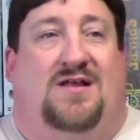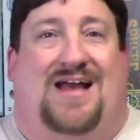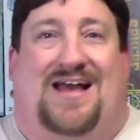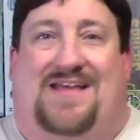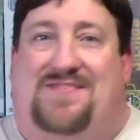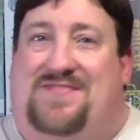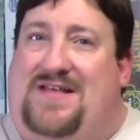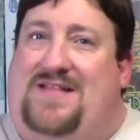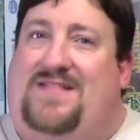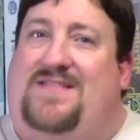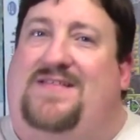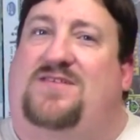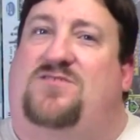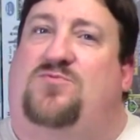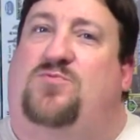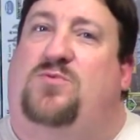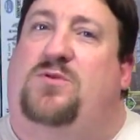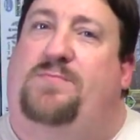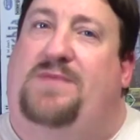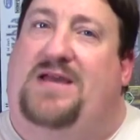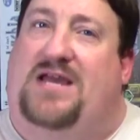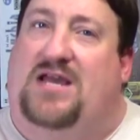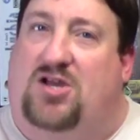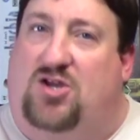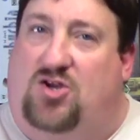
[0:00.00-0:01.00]
I think this
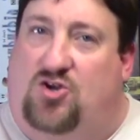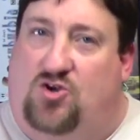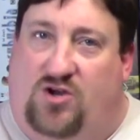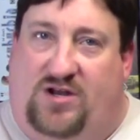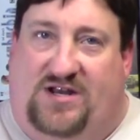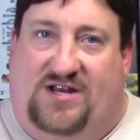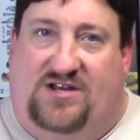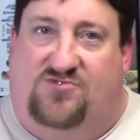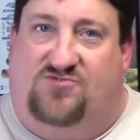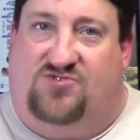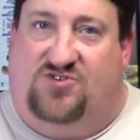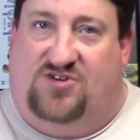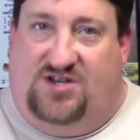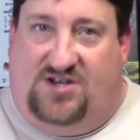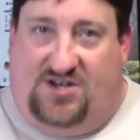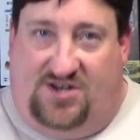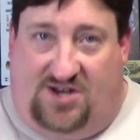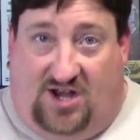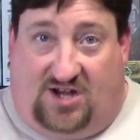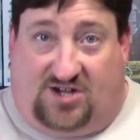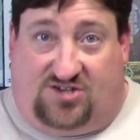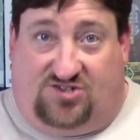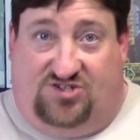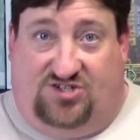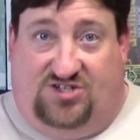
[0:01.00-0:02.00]
would be a good
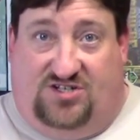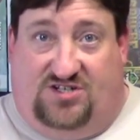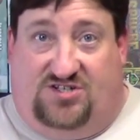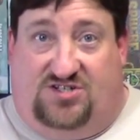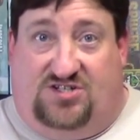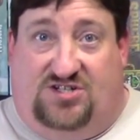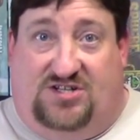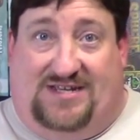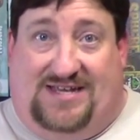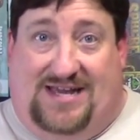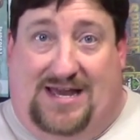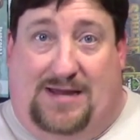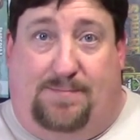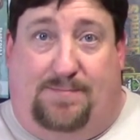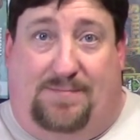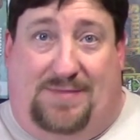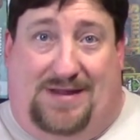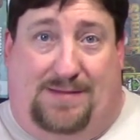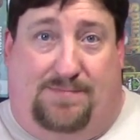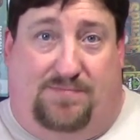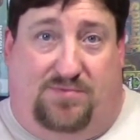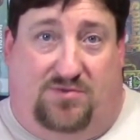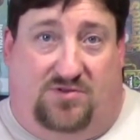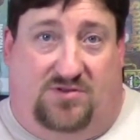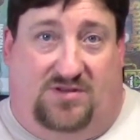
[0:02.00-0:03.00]
introduction to get
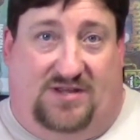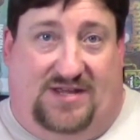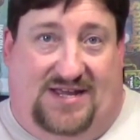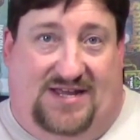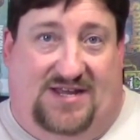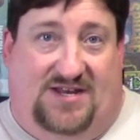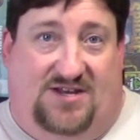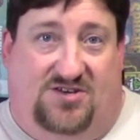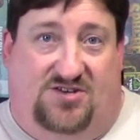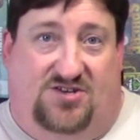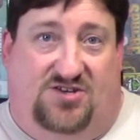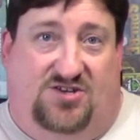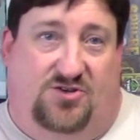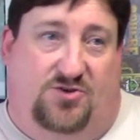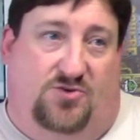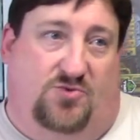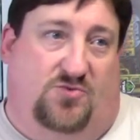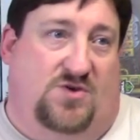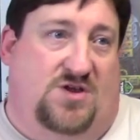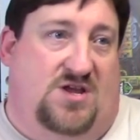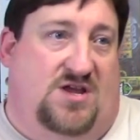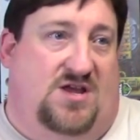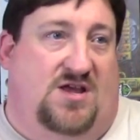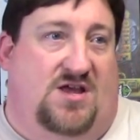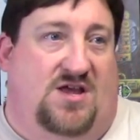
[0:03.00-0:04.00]
people into